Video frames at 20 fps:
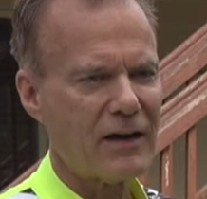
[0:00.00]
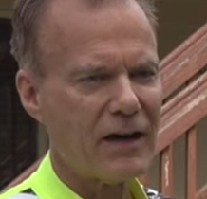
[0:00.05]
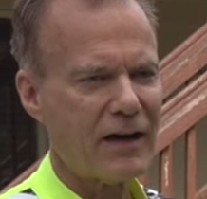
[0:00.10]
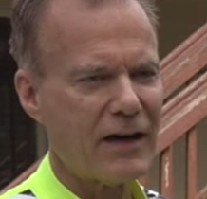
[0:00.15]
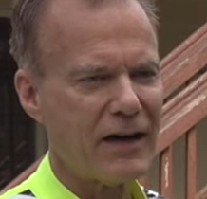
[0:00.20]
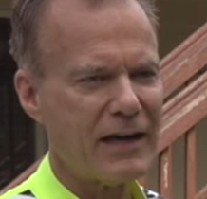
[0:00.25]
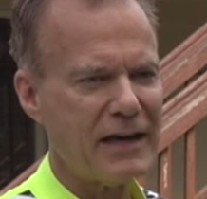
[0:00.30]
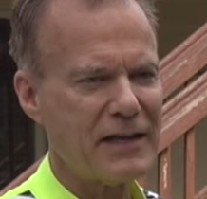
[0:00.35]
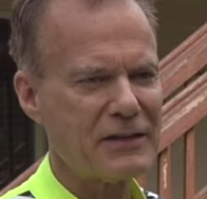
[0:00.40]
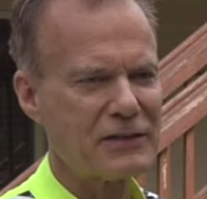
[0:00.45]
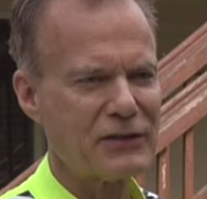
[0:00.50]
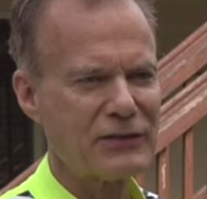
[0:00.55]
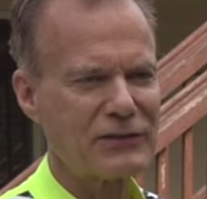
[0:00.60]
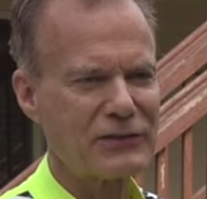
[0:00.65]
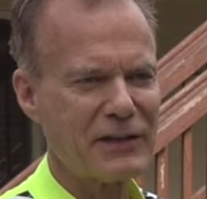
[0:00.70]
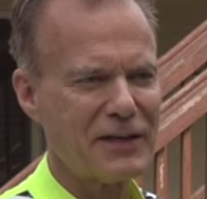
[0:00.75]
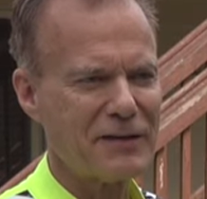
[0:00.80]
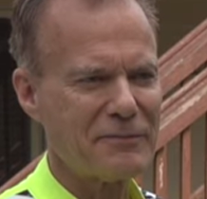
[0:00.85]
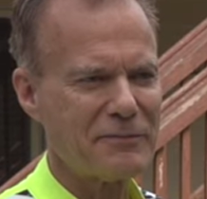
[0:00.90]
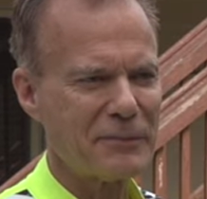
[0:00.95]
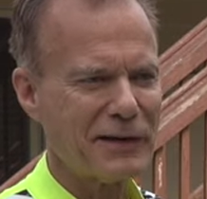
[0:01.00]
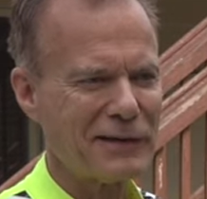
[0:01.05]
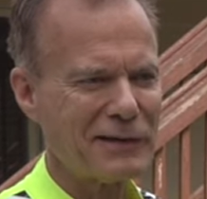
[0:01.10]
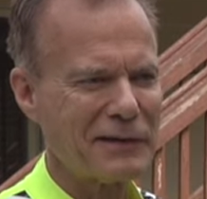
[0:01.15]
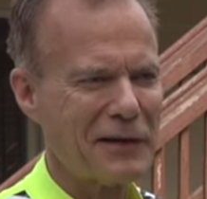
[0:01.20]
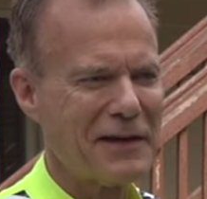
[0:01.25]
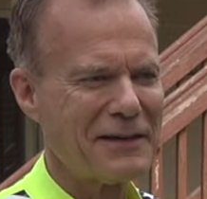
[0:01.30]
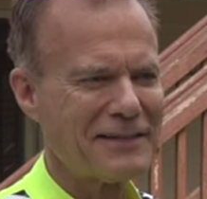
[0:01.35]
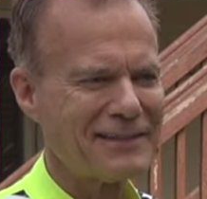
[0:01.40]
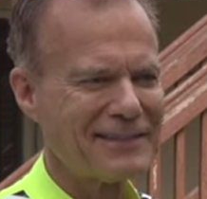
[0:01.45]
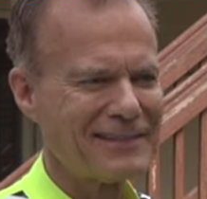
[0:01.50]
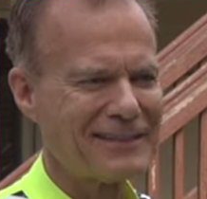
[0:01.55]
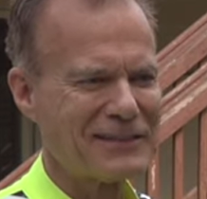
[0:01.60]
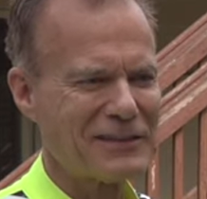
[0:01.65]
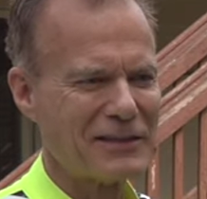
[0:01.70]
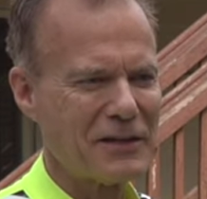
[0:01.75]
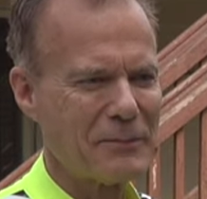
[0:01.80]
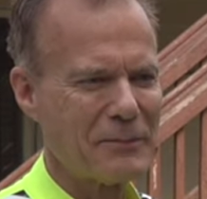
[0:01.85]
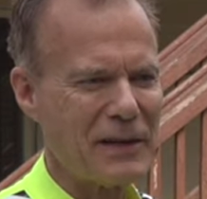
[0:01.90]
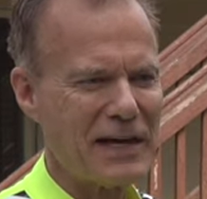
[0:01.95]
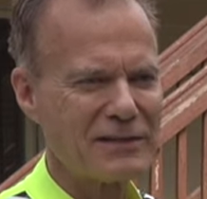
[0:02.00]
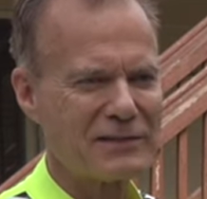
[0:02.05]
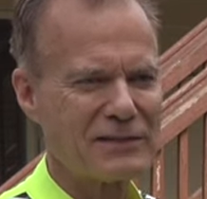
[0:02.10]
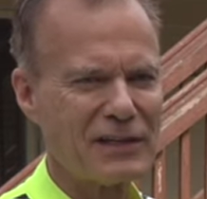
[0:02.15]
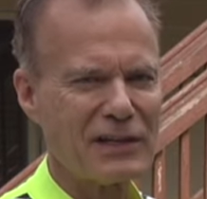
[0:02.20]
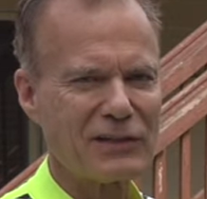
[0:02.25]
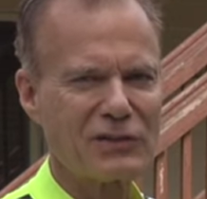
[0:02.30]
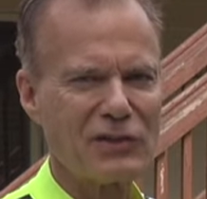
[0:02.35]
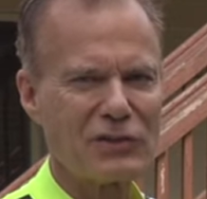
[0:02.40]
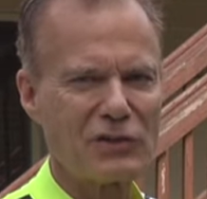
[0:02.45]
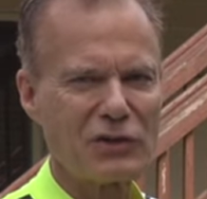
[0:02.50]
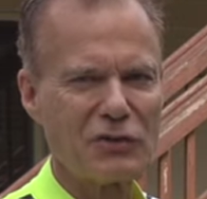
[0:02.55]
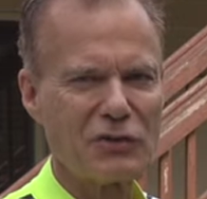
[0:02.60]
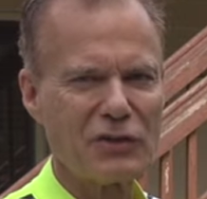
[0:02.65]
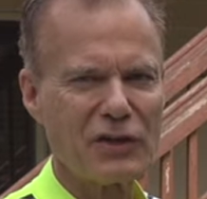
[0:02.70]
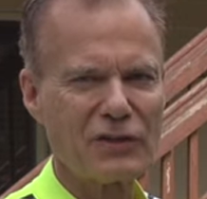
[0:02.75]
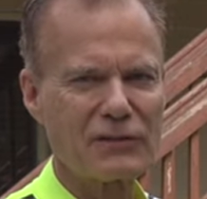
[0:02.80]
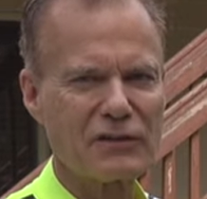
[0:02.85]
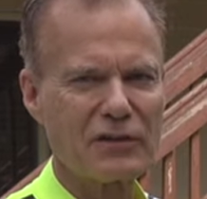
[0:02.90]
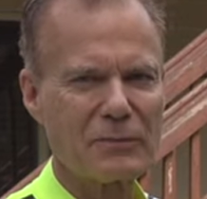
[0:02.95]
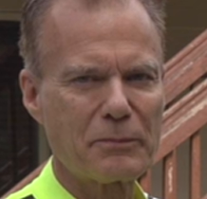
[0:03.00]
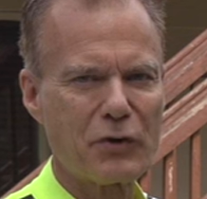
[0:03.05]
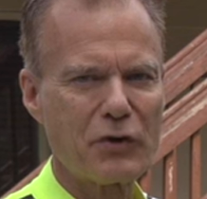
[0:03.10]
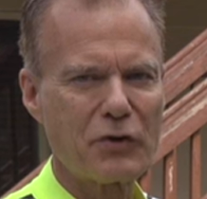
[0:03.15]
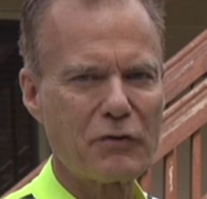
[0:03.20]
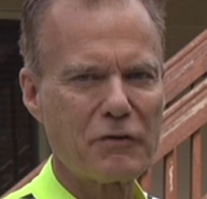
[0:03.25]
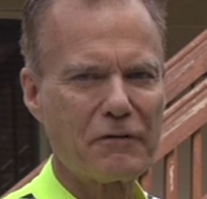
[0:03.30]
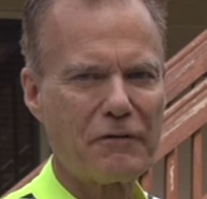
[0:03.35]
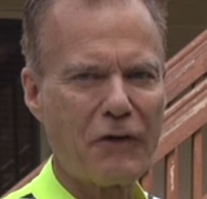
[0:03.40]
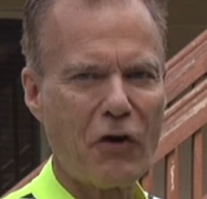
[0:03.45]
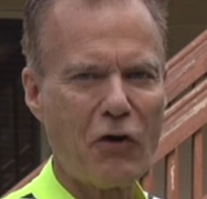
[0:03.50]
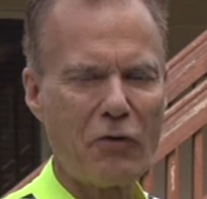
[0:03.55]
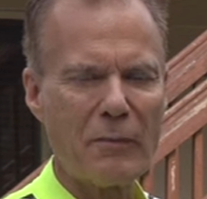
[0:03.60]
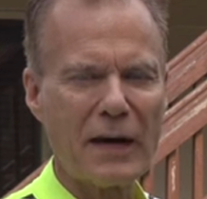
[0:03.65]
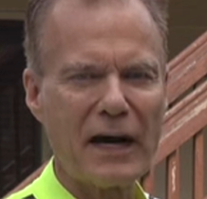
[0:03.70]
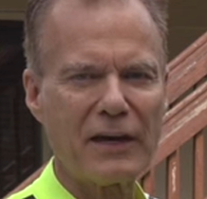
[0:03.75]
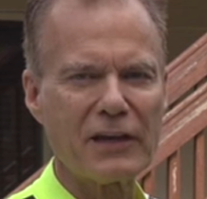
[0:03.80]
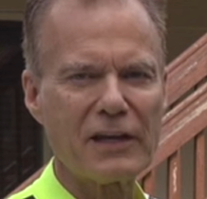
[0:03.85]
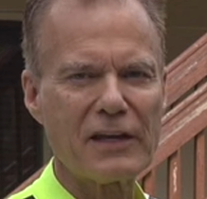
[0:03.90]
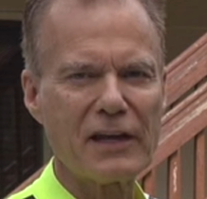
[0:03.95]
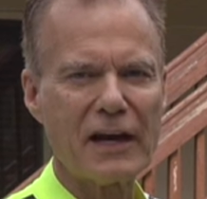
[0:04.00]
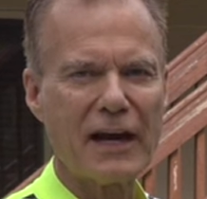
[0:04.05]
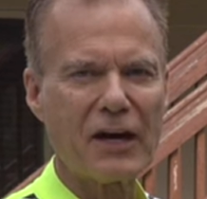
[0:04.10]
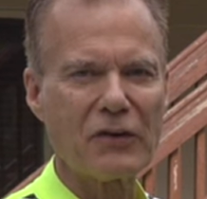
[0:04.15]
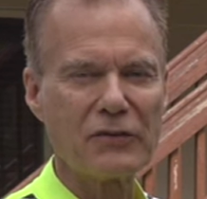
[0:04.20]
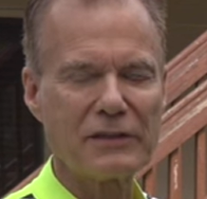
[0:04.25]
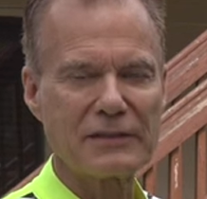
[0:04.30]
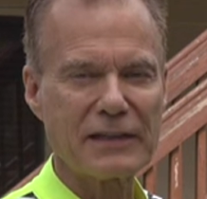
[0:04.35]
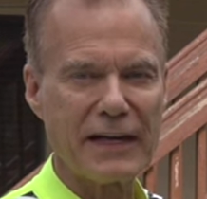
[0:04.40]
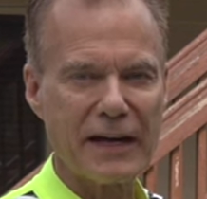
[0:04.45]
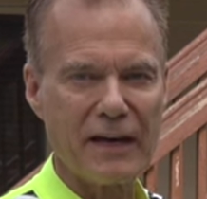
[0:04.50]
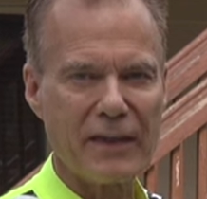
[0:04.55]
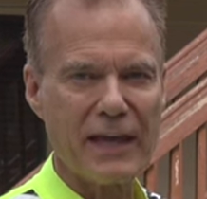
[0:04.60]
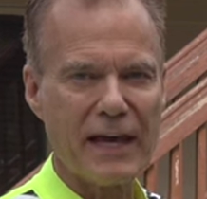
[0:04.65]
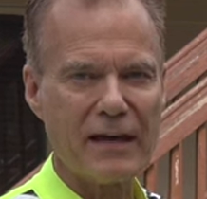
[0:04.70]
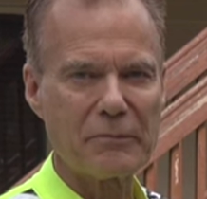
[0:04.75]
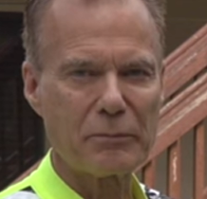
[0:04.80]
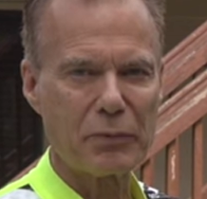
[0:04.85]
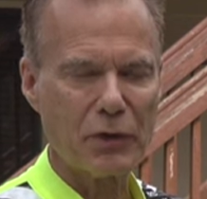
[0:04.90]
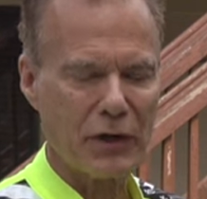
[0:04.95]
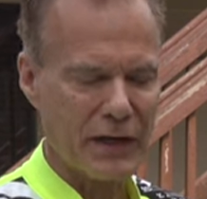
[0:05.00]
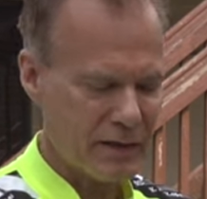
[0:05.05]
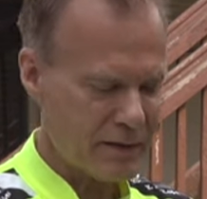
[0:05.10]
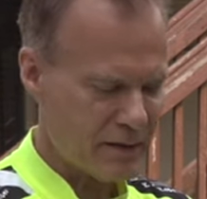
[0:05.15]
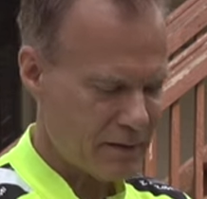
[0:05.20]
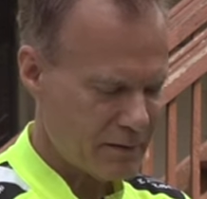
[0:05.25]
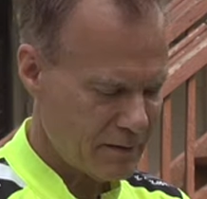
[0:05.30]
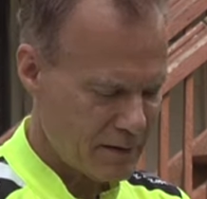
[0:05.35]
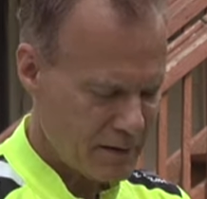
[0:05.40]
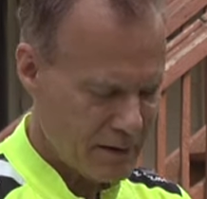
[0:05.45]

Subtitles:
I hate to say it, but the best thing to do is to put foam on the outside of that brick.